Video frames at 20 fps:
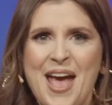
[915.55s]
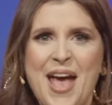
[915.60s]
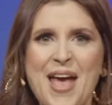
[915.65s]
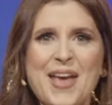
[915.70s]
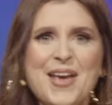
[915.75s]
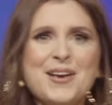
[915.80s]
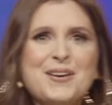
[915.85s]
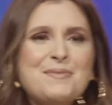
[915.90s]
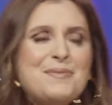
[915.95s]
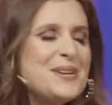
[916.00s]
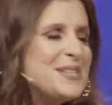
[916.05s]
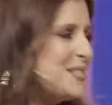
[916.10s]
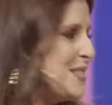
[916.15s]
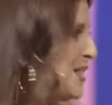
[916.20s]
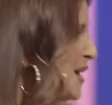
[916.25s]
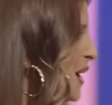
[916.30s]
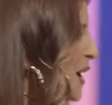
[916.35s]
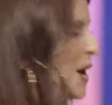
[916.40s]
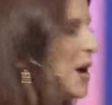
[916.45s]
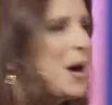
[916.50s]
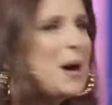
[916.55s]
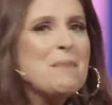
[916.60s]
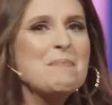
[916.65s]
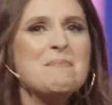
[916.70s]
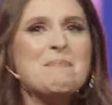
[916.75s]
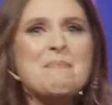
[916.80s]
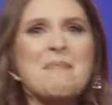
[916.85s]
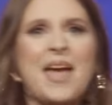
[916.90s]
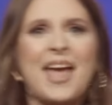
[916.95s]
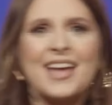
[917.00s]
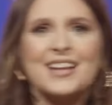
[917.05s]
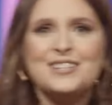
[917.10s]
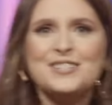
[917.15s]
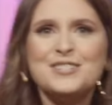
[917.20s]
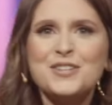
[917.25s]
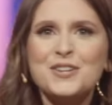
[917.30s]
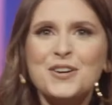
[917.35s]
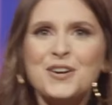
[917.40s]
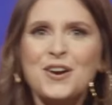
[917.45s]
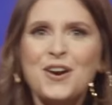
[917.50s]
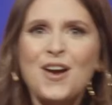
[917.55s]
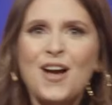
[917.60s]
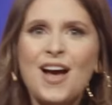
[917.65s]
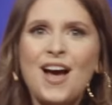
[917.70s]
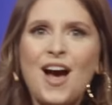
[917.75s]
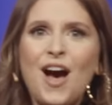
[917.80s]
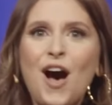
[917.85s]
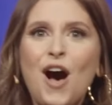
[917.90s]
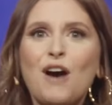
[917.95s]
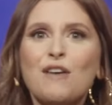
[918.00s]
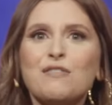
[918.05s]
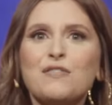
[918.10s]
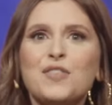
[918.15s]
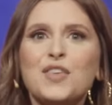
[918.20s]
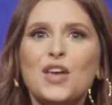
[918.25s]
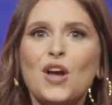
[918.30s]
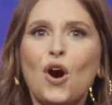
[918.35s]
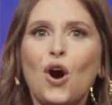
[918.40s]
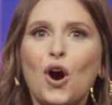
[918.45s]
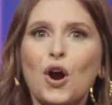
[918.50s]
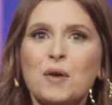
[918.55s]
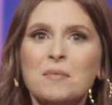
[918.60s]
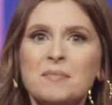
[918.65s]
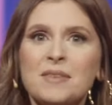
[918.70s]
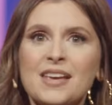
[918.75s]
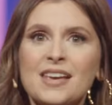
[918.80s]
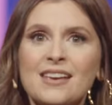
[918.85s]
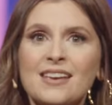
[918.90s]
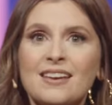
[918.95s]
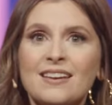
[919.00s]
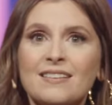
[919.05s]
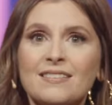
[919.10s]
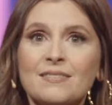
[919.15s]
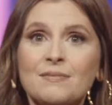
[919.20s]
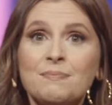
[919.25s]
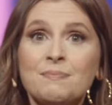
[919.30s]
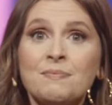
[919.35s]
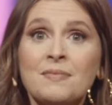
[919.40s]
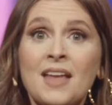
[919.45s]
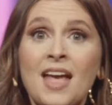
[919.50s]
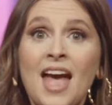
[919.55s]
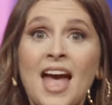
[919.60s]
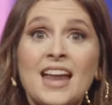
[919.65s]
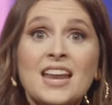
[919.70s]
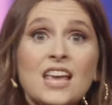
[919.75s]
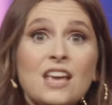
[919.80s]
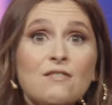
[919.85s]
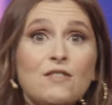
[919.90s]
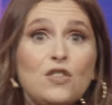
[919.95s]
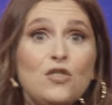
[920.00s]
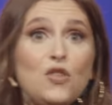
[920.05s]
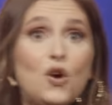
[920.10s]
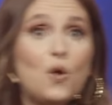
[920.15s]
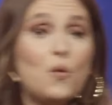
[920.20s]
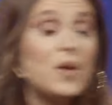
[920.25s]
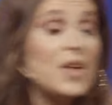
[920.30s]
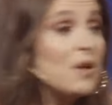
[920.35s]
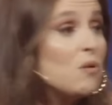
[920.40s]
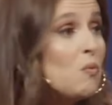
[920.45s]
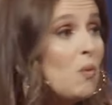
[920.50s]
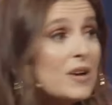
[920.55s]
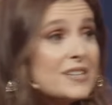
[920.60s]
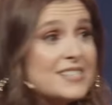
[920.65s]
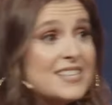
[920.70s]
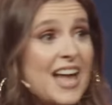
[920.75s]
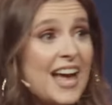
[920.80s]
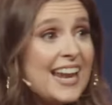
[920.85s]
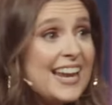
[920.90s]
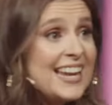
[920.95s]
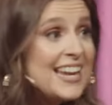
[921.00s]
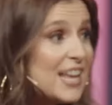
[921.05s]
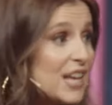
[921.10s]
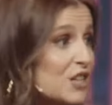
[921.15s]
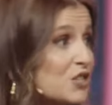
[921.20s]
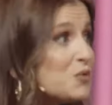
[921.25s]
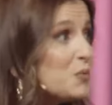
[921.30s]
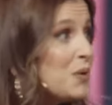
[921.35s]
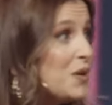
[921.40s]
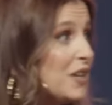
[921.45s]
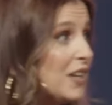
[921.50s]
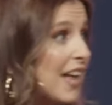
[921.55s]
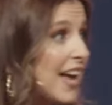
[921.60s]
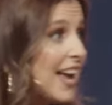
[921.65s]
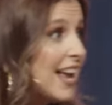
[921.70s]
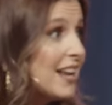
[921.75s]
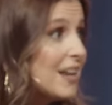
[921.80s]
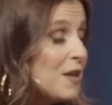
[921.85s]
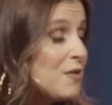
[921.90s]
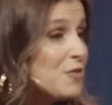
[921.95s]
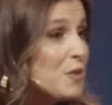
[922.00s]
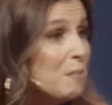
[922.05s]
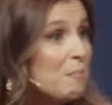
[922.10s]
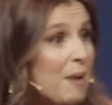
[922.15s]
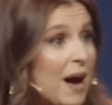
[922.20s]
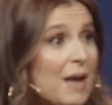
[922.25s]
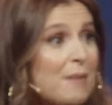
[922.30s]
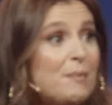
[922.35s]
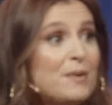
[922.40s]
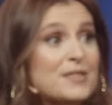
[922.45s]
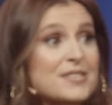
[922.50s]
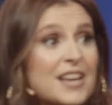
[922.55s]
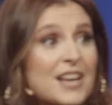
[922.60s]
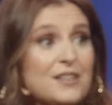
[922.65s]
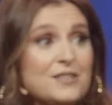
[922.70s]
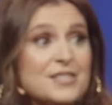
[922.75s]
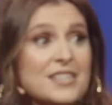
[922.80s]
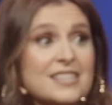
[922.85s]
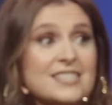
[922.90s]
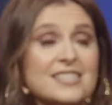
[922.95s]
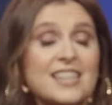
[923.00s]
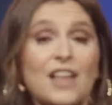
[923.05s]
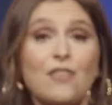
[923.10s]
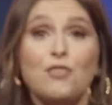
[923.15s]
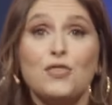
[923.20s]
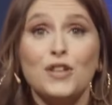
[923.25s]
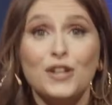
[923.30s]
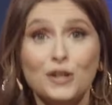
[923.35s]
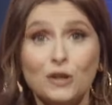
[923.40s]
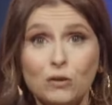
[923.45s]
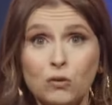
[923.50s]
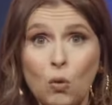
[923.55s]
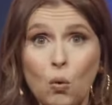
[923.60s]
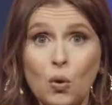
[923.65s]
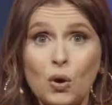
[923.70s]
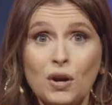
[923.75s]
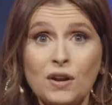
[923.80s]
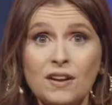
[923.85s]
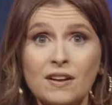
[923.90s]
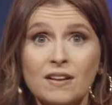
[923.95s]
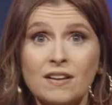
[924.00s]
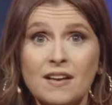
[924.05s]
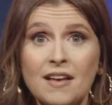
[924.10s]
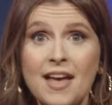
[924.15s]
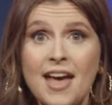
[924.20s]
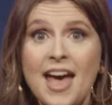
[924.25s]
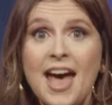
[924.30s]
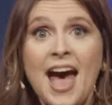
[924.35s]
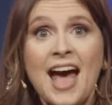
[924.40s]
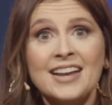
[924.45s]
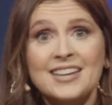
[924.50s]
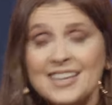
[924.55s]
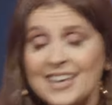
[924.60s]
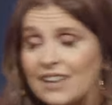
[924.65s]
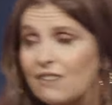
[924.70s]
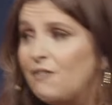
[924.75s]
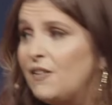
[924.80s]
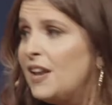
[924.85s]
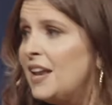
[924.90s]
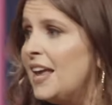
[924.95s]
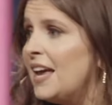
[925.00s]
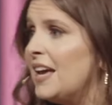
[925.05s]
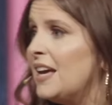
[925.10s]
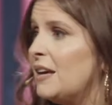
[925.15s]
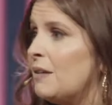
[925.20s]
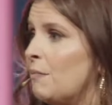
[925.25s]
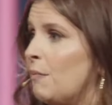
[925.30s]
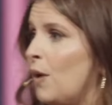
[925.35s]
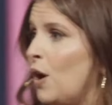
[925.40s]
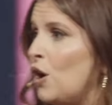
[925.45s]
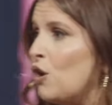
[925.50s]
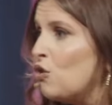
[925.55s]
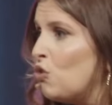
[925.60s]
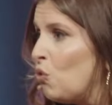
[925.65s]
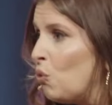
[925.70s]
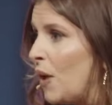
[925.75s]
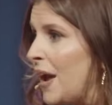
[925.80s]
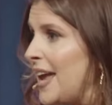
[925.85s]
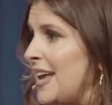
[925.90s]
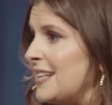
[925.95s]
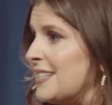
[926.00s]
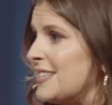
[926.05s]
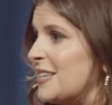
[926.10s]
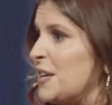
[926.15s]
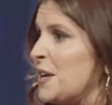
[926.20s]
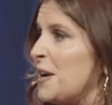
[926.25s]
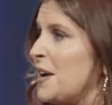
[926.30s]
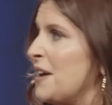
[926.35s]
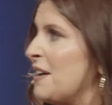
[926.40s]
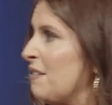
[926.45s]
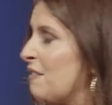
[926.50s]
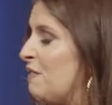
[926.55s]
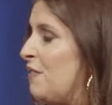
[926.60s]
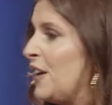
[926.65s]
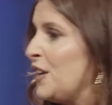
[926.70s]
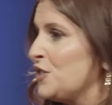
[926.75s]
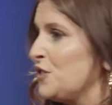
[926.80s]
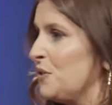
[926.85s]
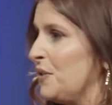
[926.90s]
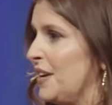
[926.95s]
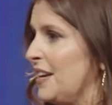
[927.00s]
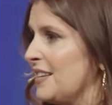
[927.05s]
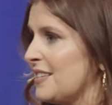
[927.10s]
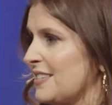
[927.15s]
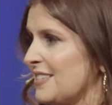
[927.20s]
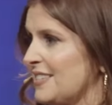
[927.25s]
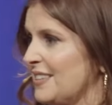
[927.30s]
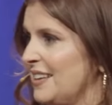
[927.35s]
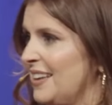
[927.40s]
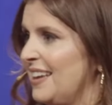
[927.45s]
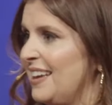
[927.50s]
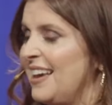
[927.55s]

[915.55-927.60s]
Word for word: He was the commander of the army. And even though he was not an Israelite, the Bible tells us that the Lord had given him great victories.